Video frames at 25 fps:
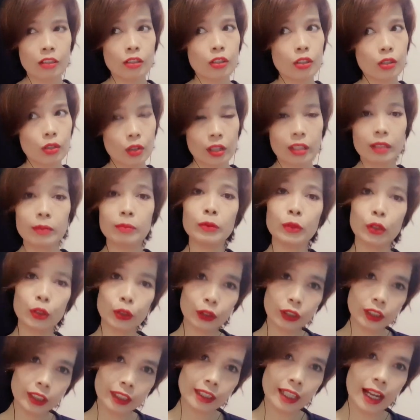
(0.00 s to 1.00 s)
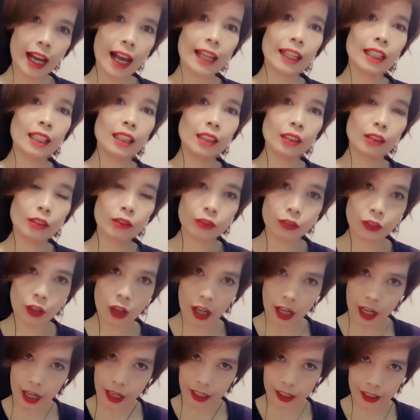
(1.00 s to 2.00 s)
uncertain mood, I look for
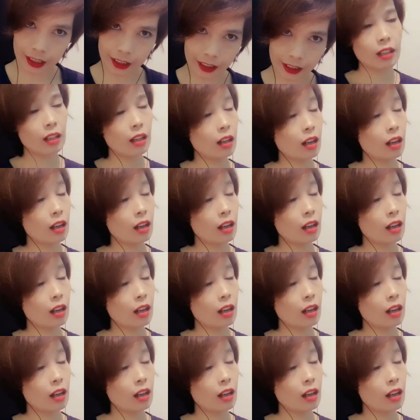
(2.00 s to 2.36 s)
her.